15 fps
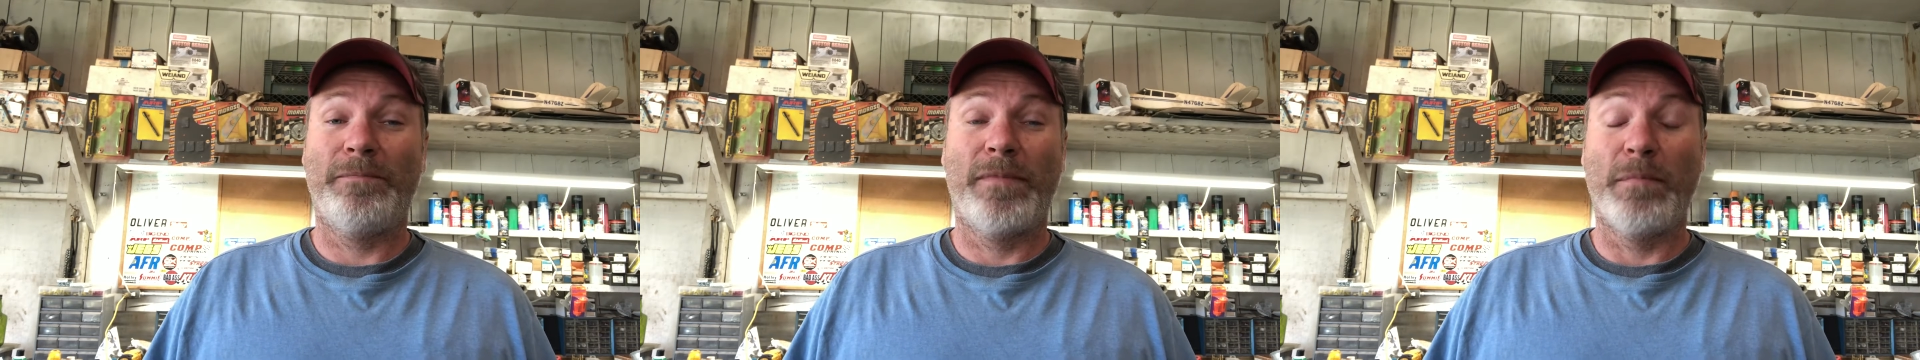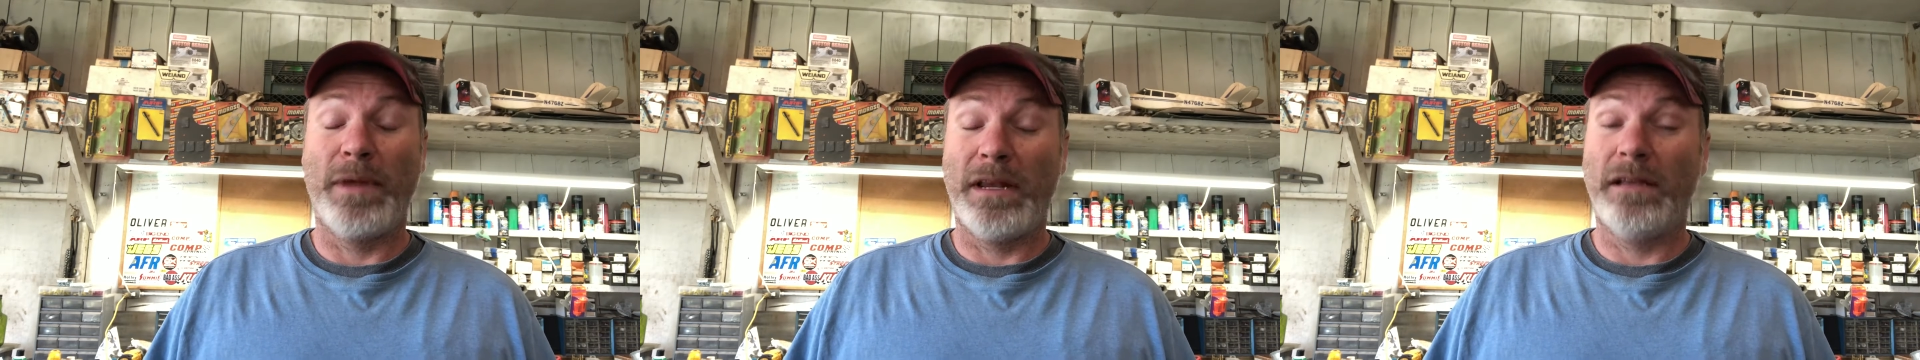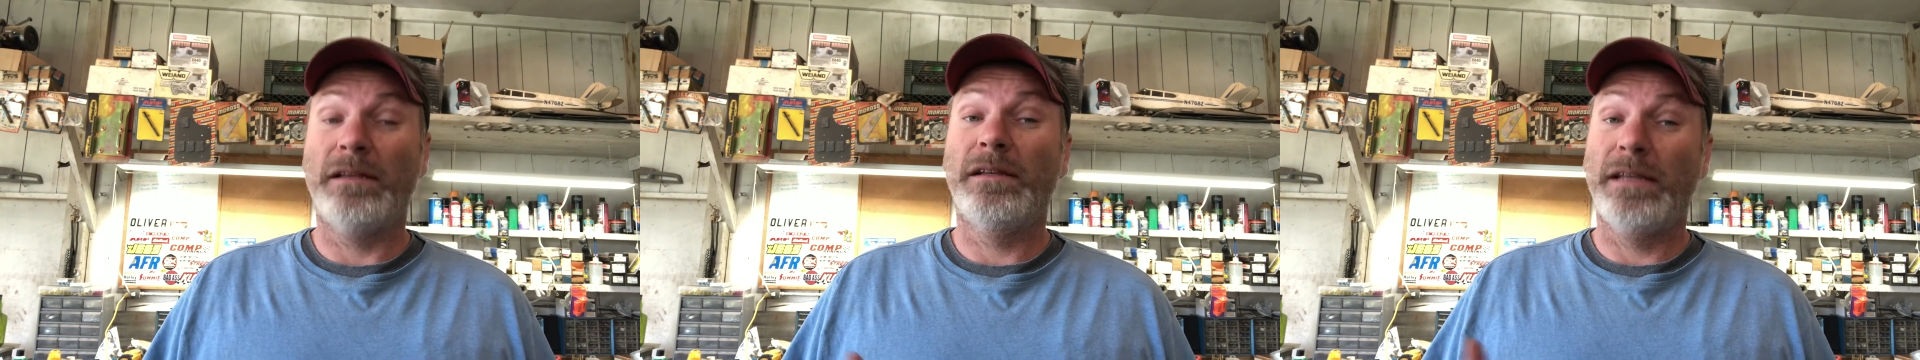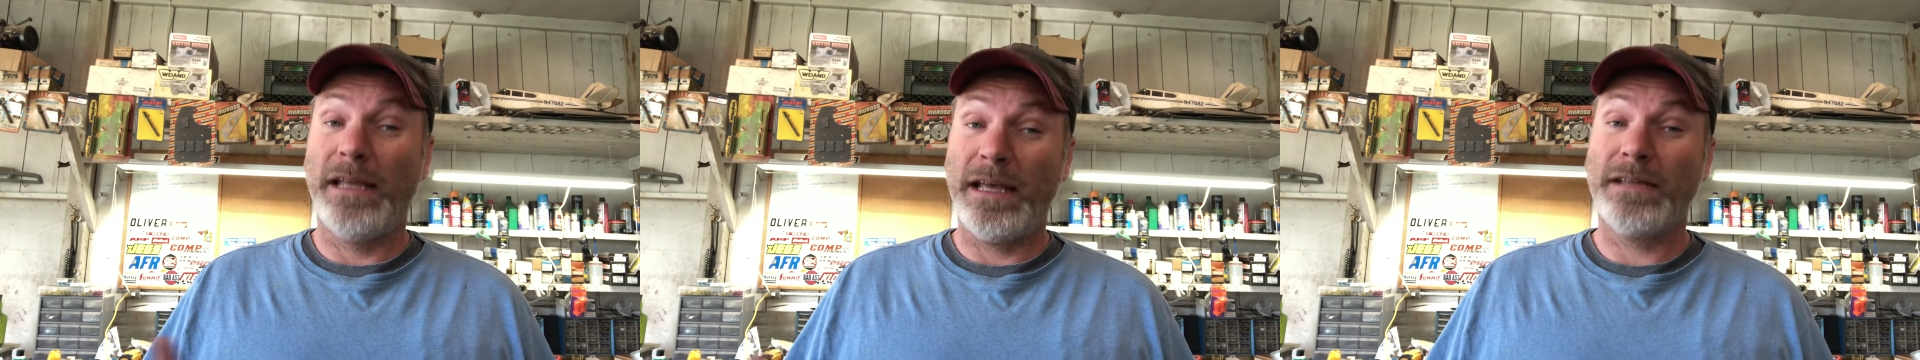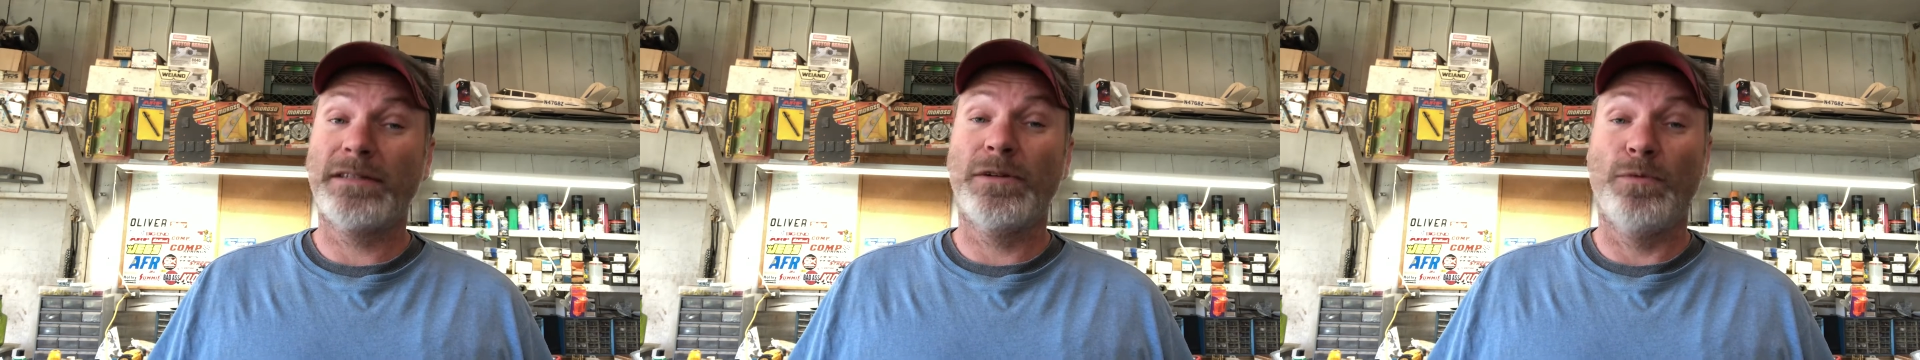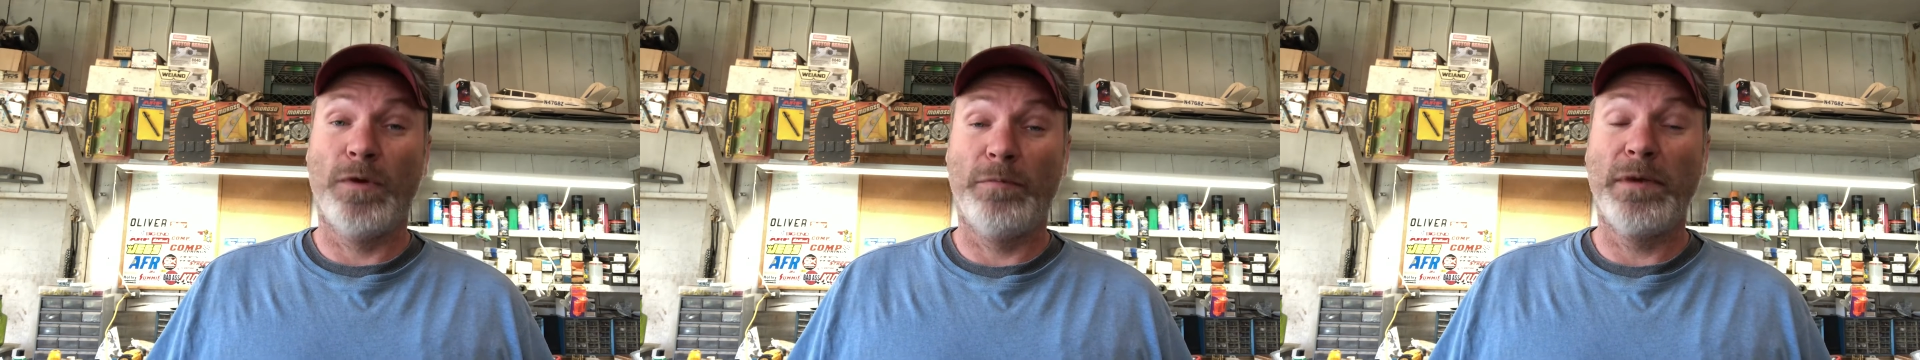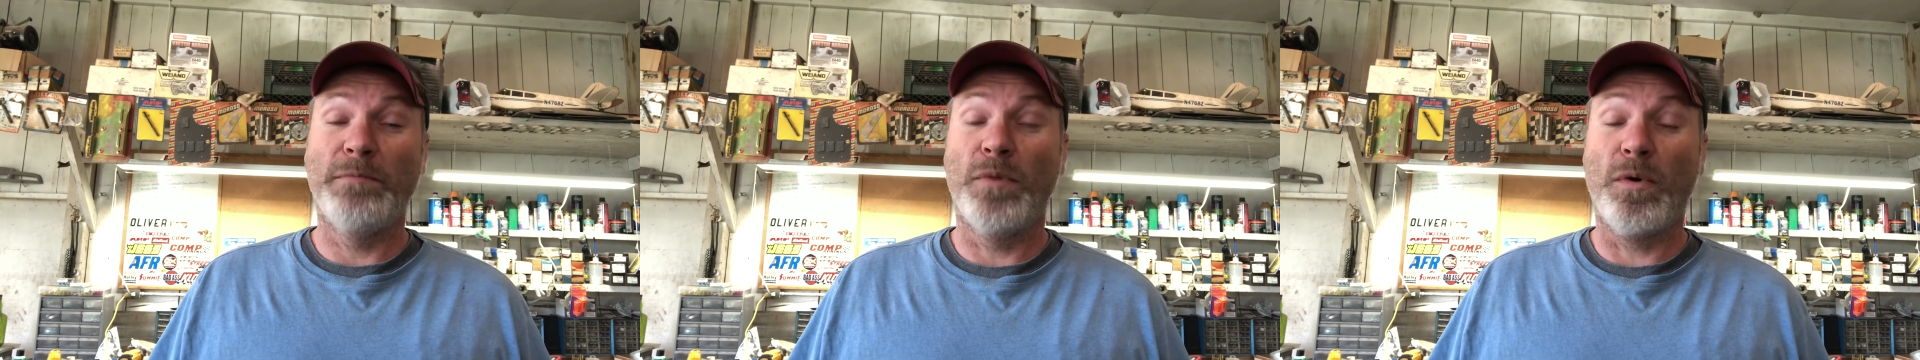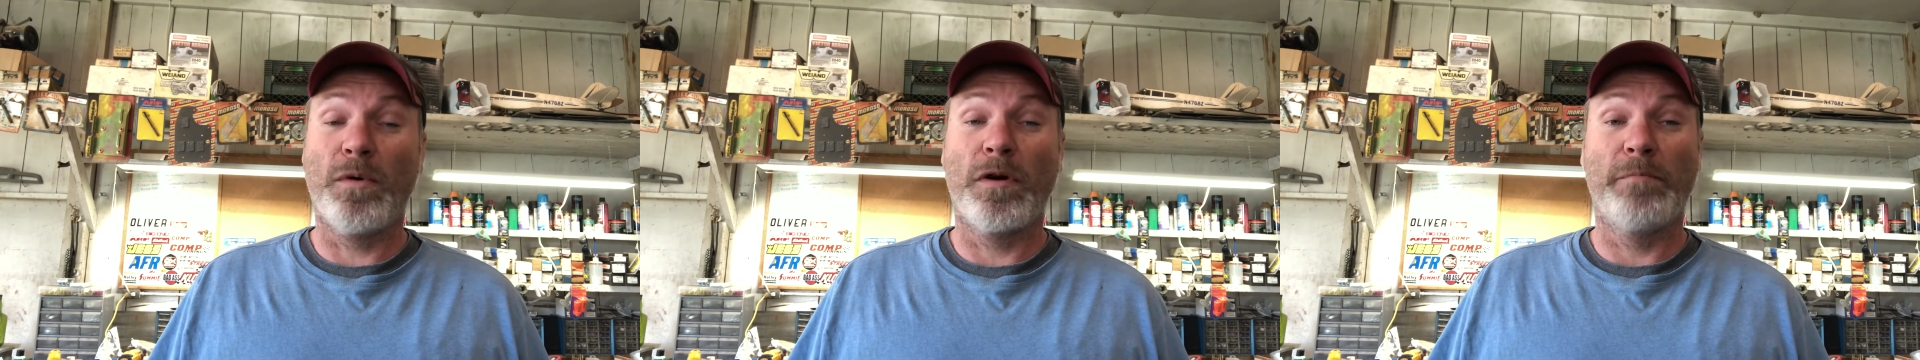I mean, yes, it will be
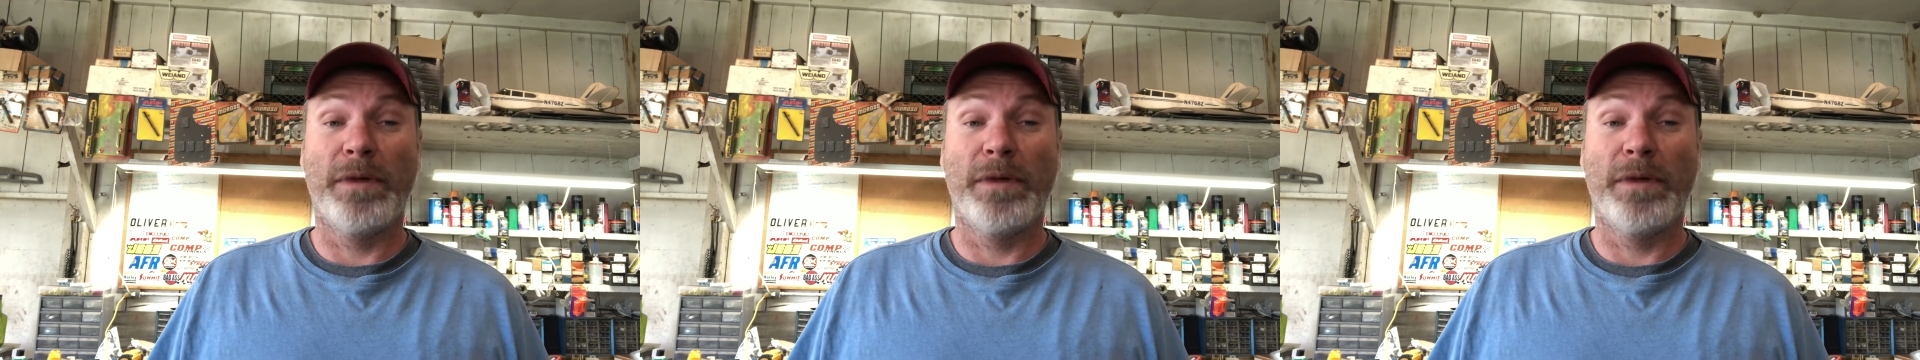more,